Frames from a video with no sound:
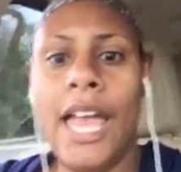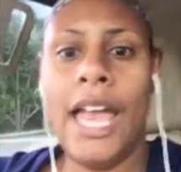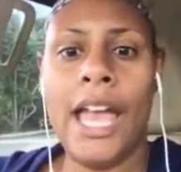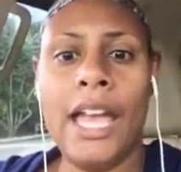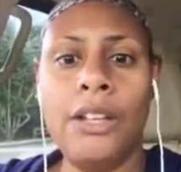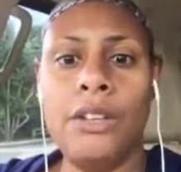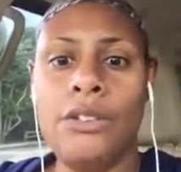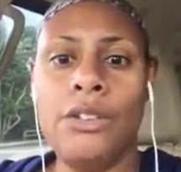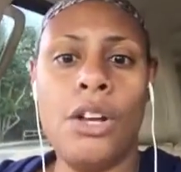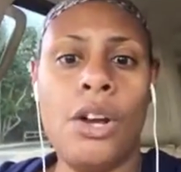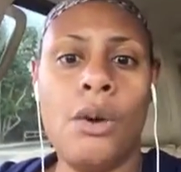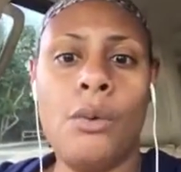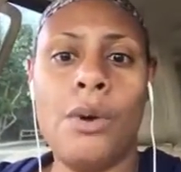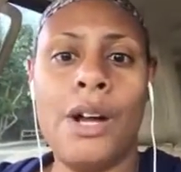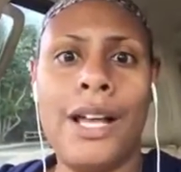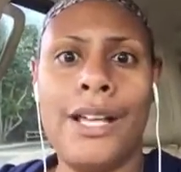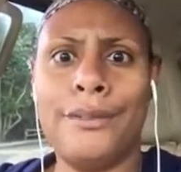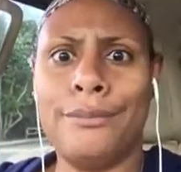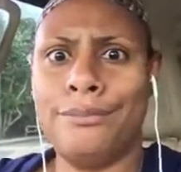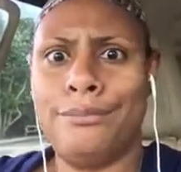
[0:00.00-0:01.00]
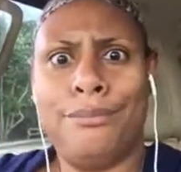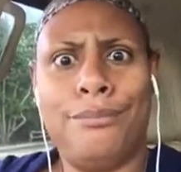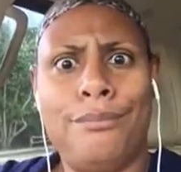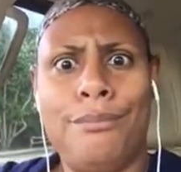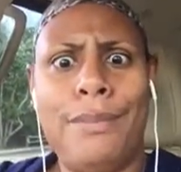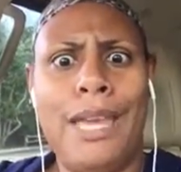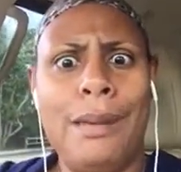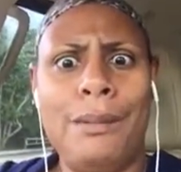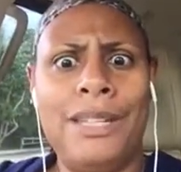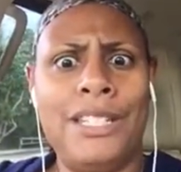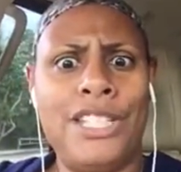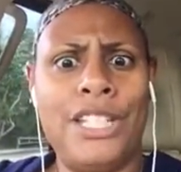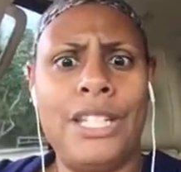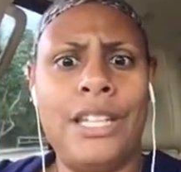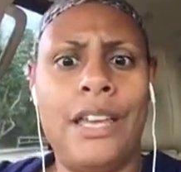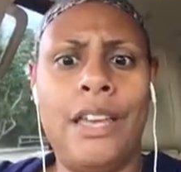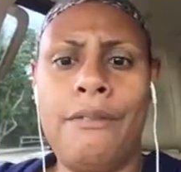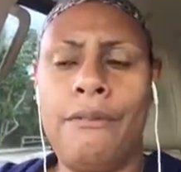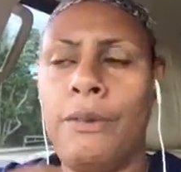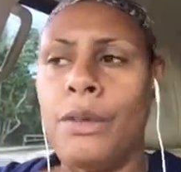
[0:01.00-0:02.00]
And you know what? Maybe she
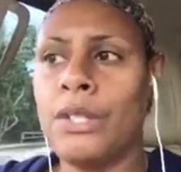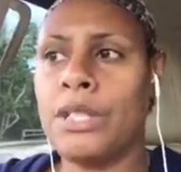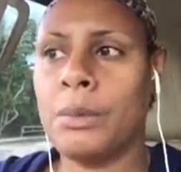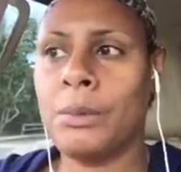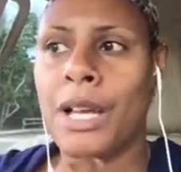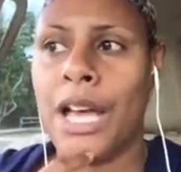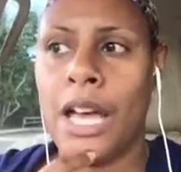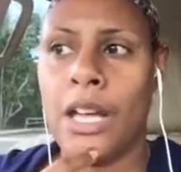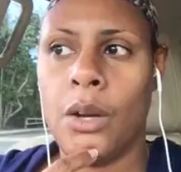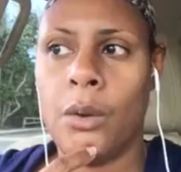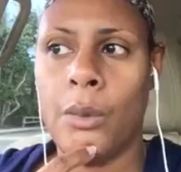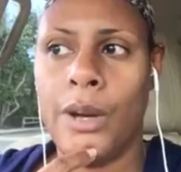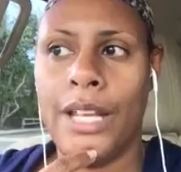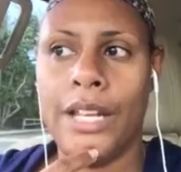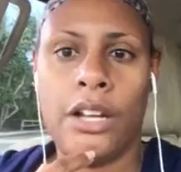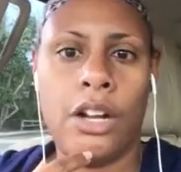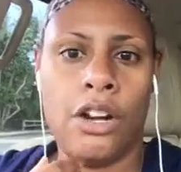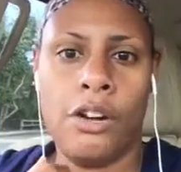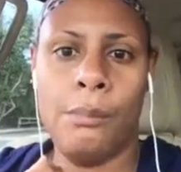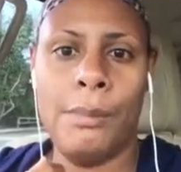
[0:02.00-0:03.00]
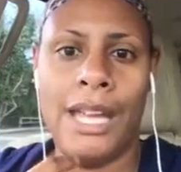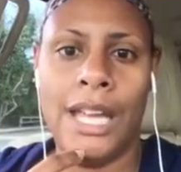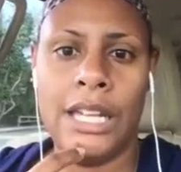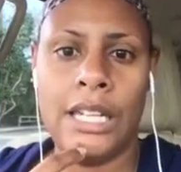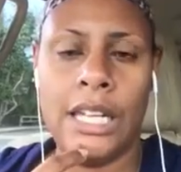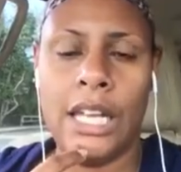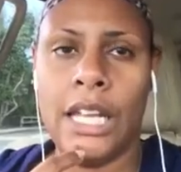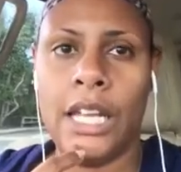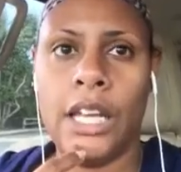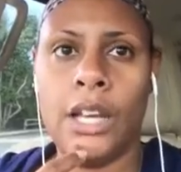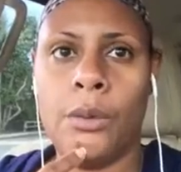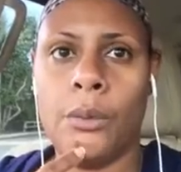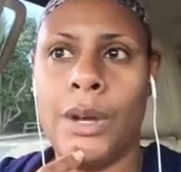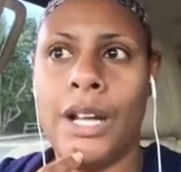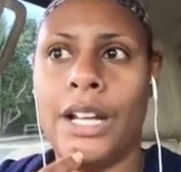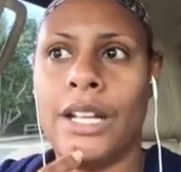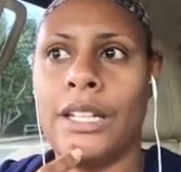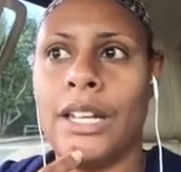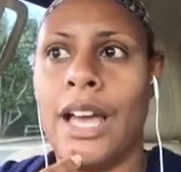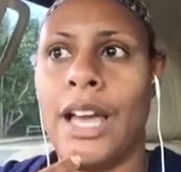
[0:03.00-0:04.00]
did feel some kind of way that her man didn't get
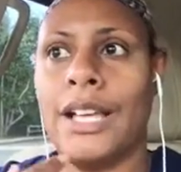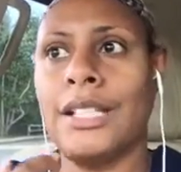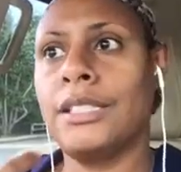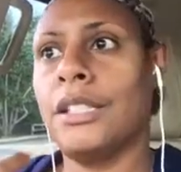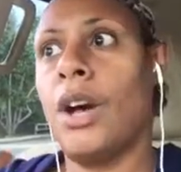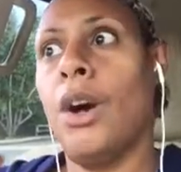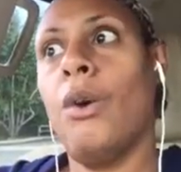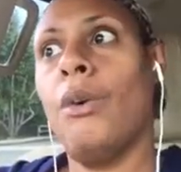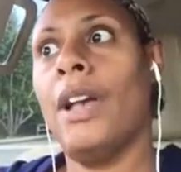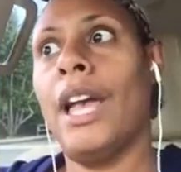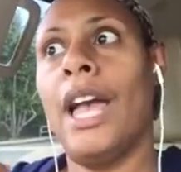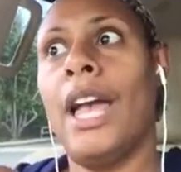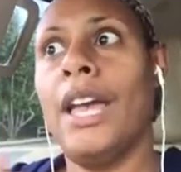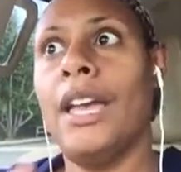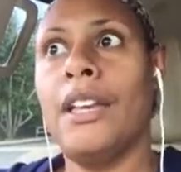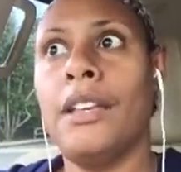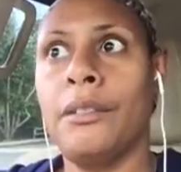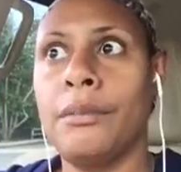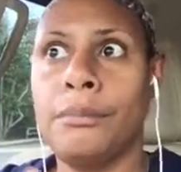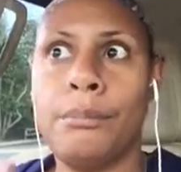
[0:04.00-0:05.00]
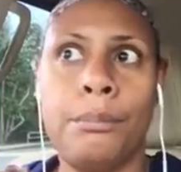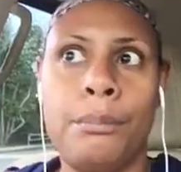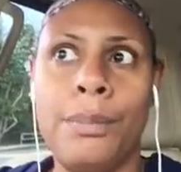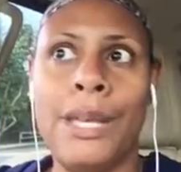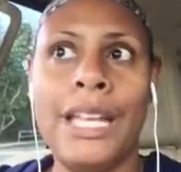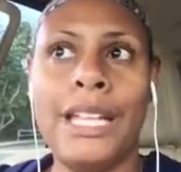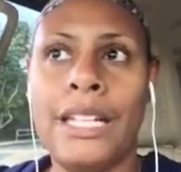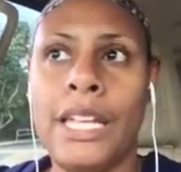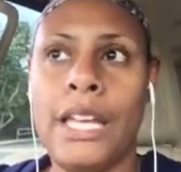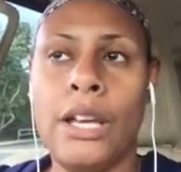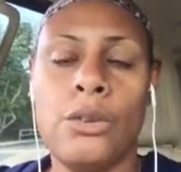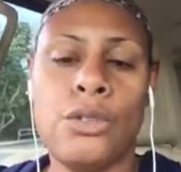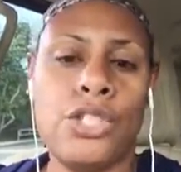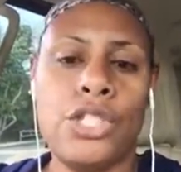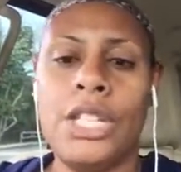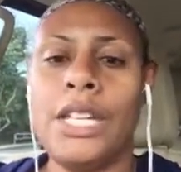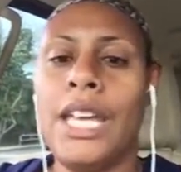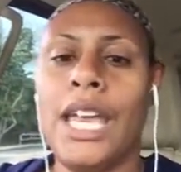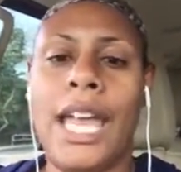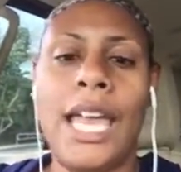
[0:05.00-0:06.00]
recognized. Okay, big deal.
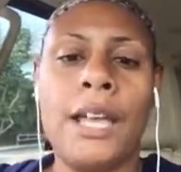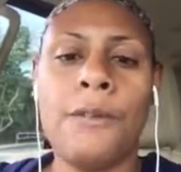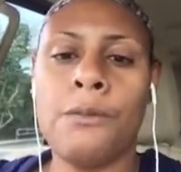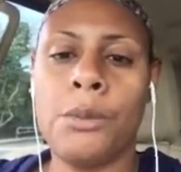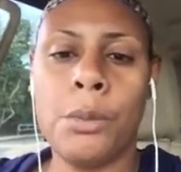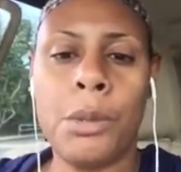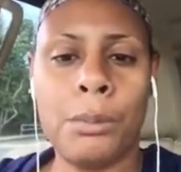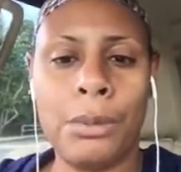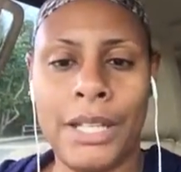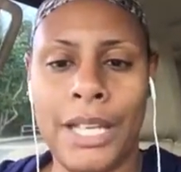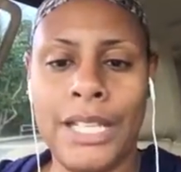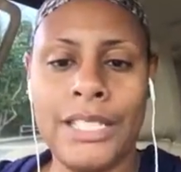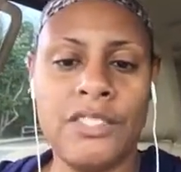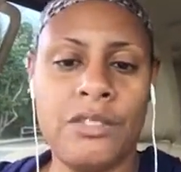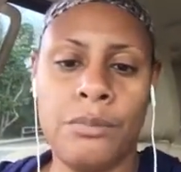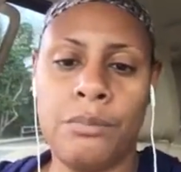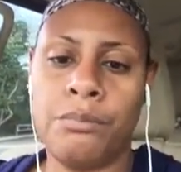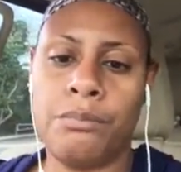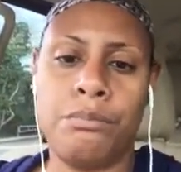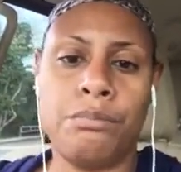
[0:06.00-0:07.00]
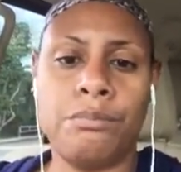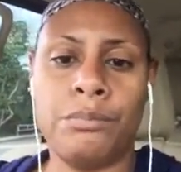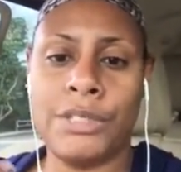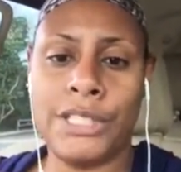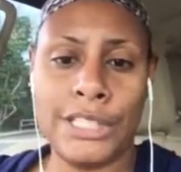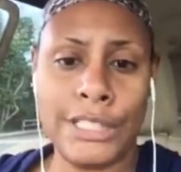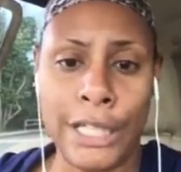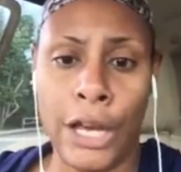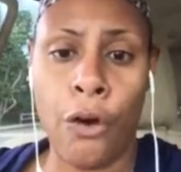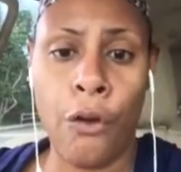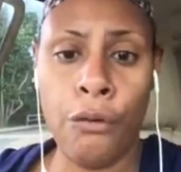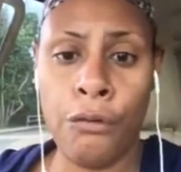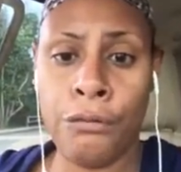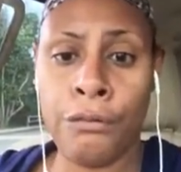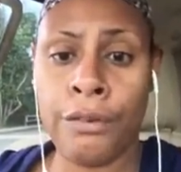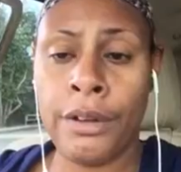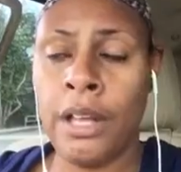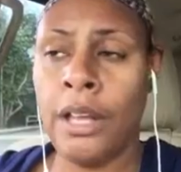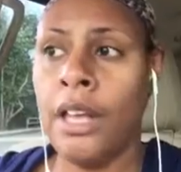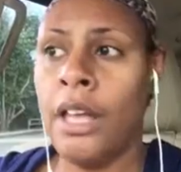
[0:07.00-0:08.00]
She came from a place of self.